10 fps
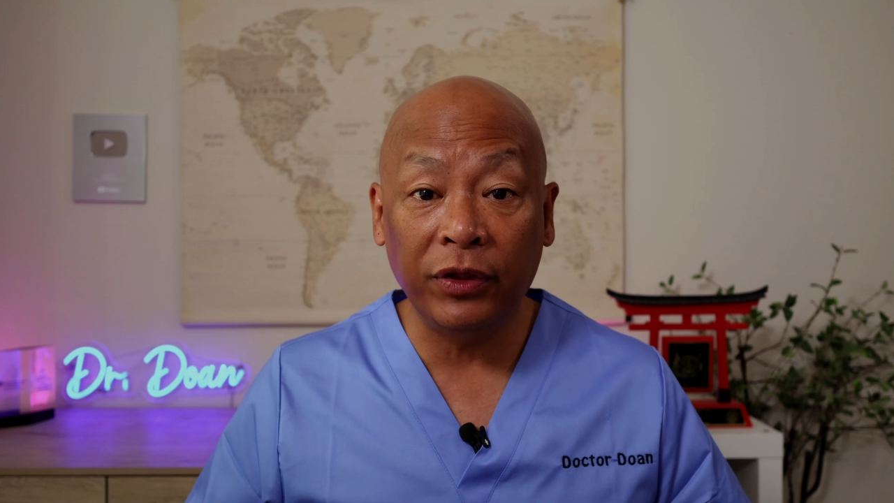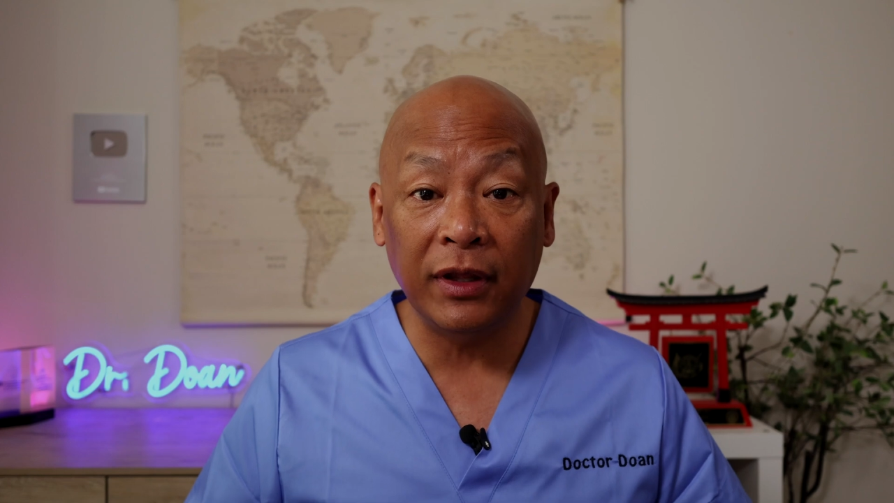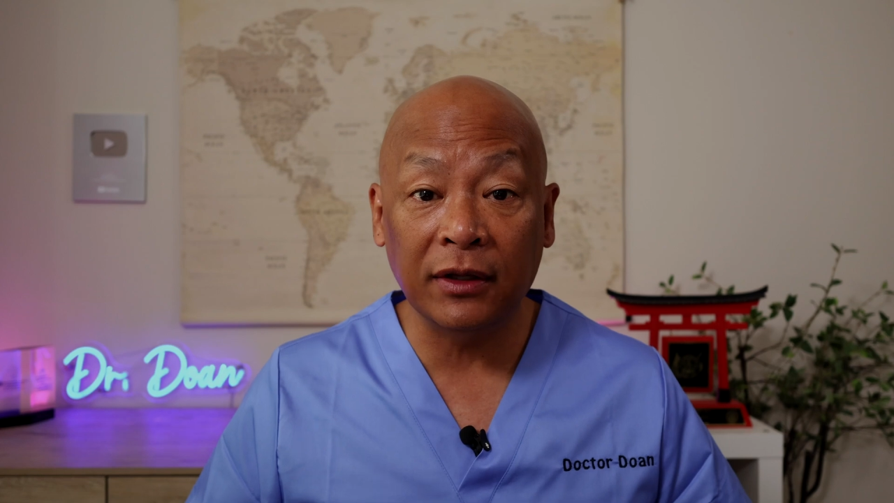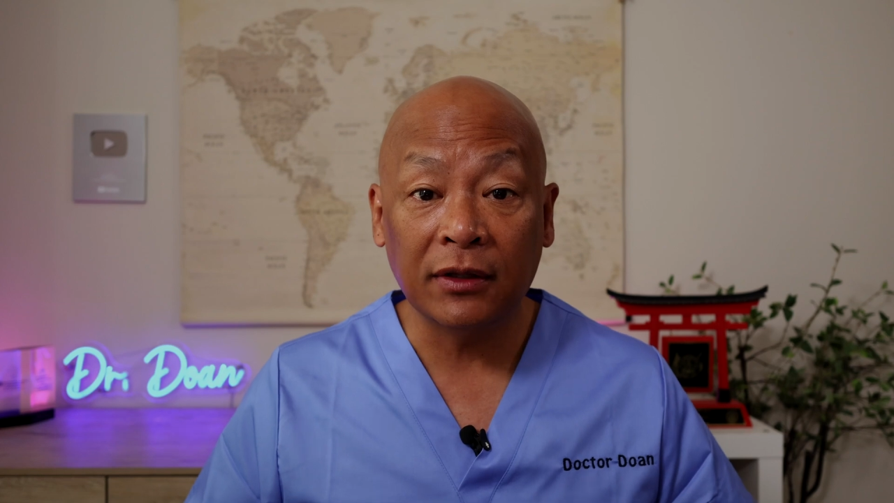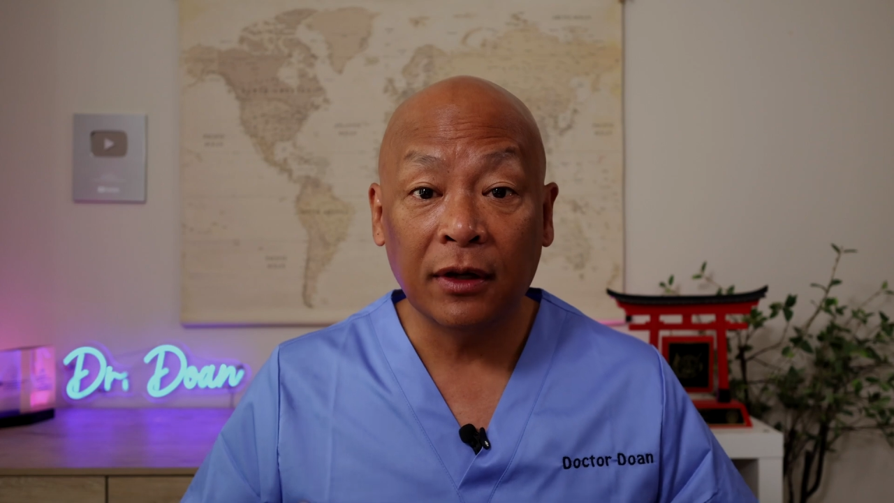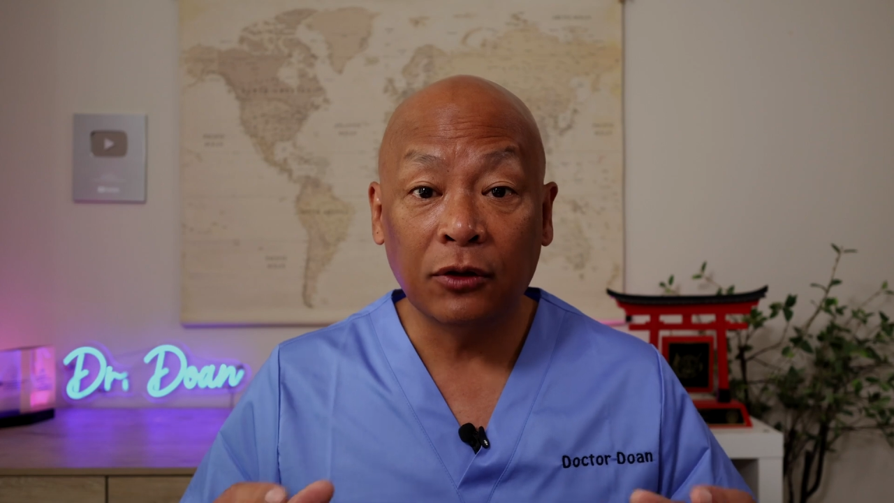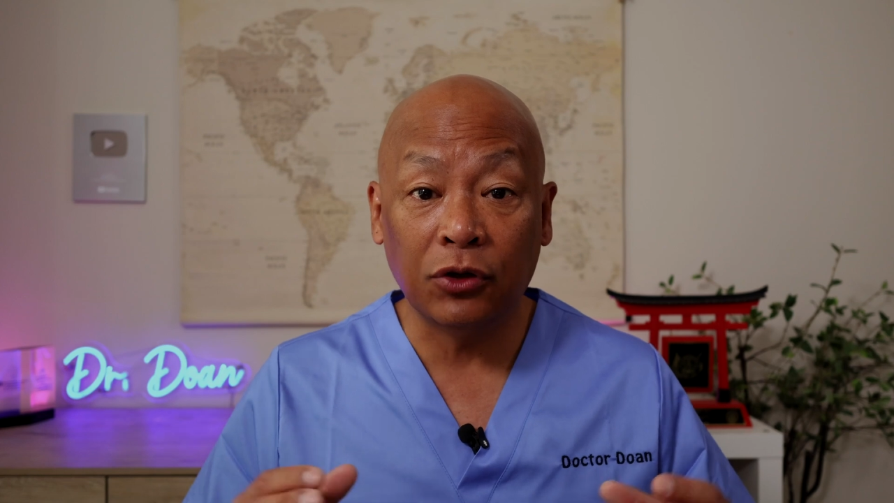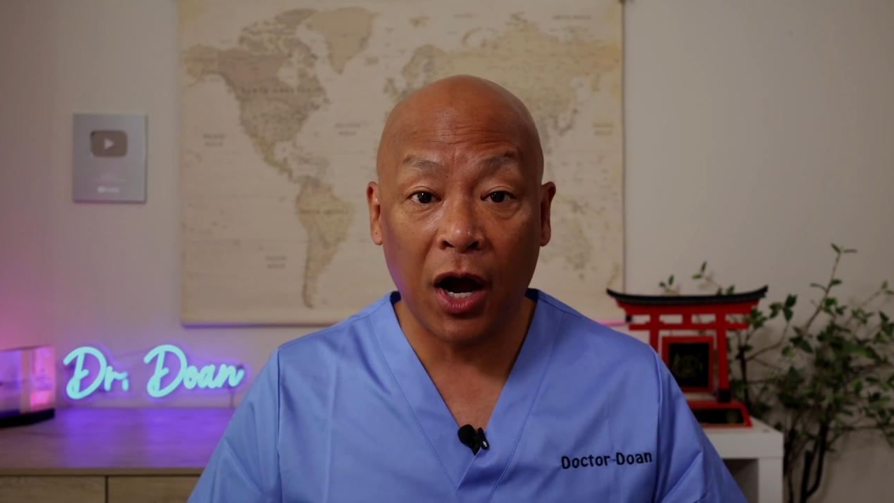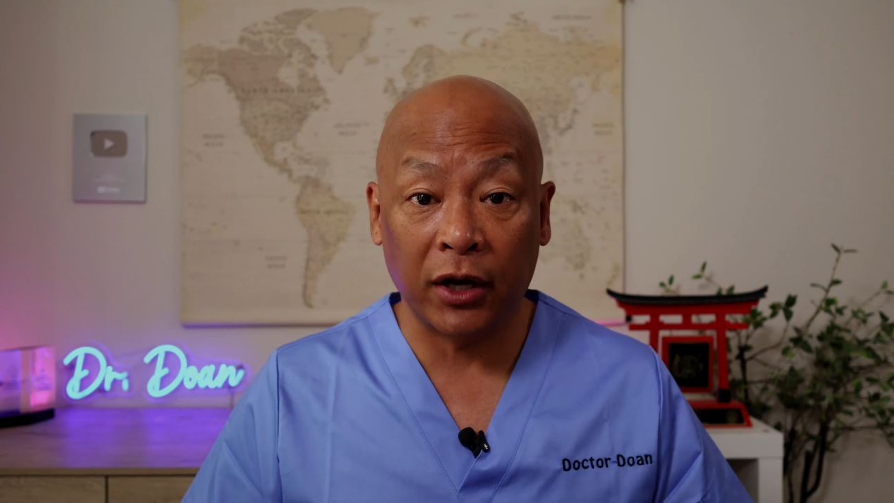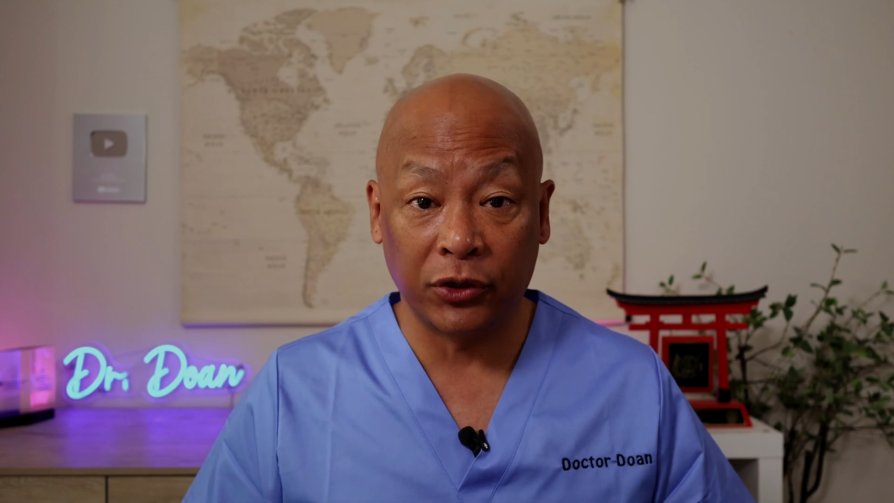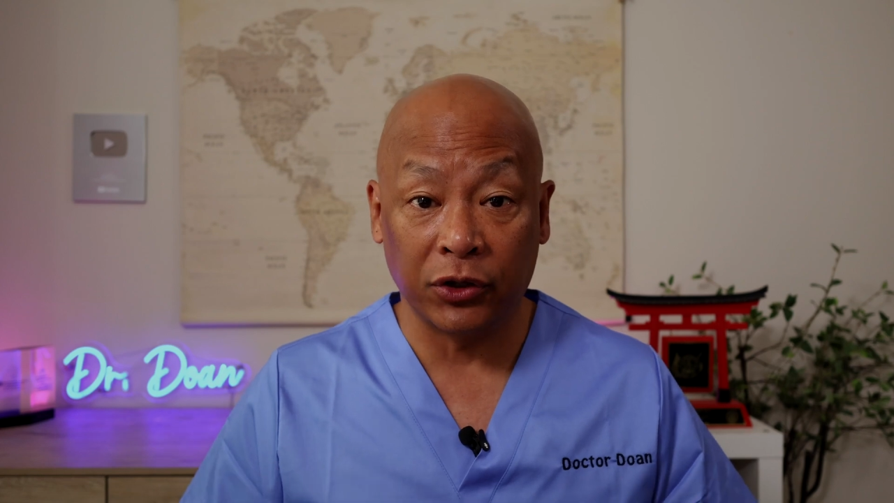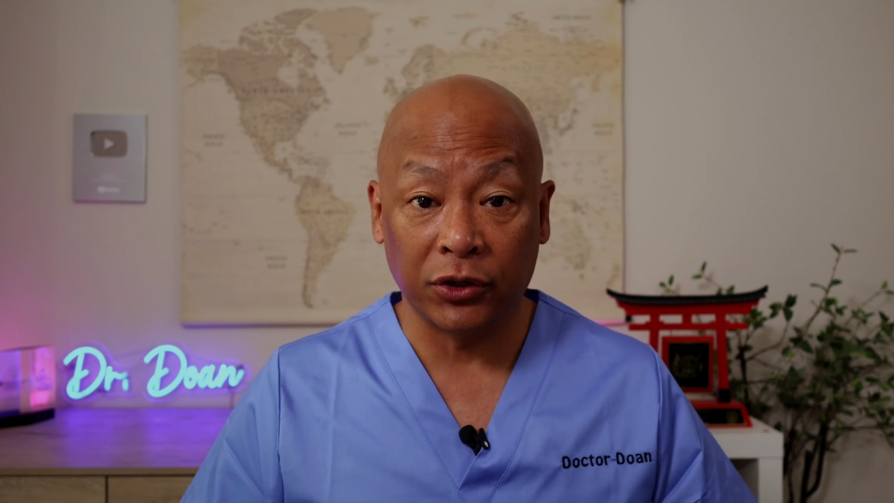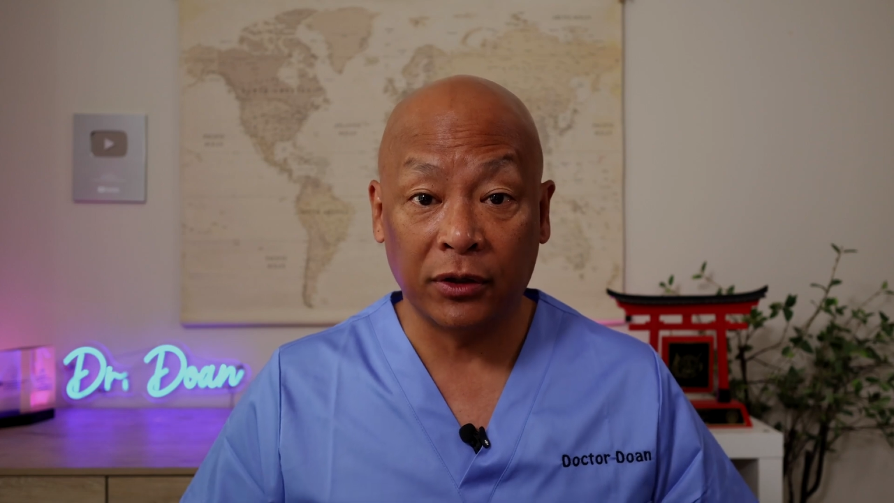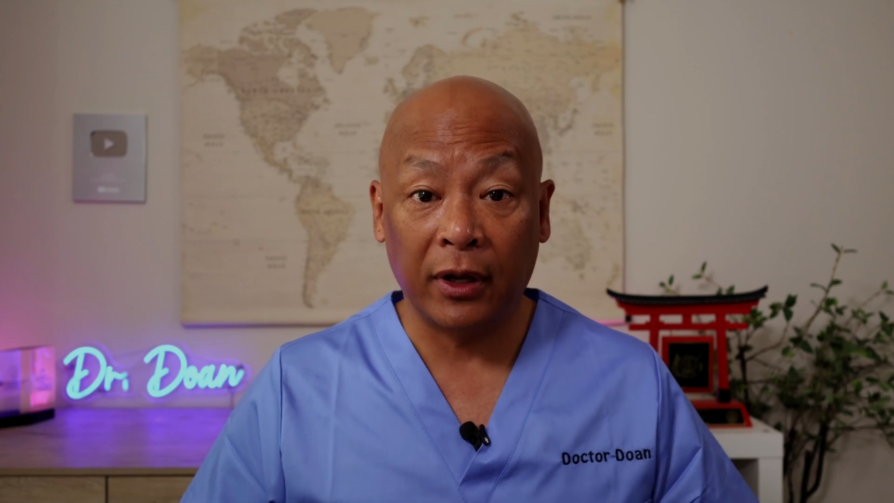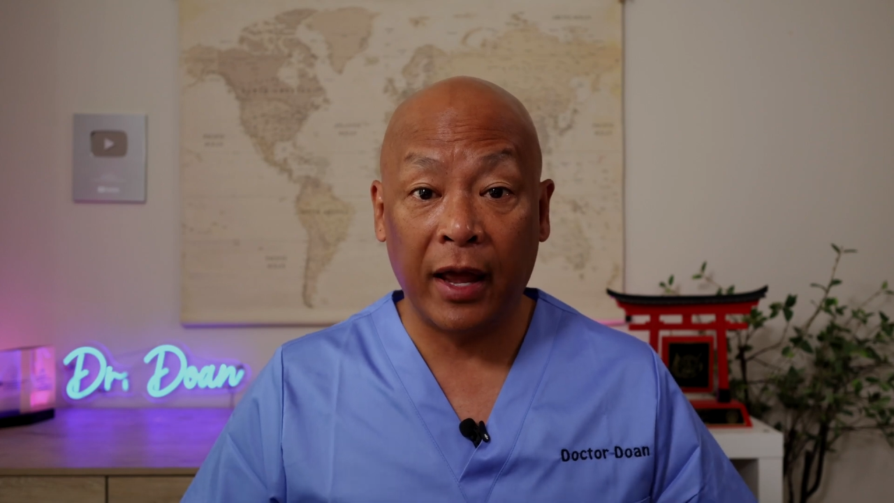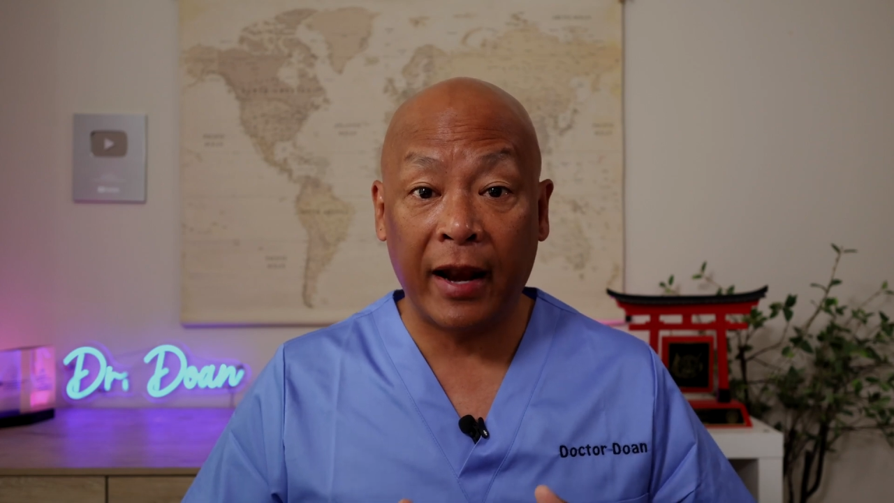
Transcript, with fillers: these doctors,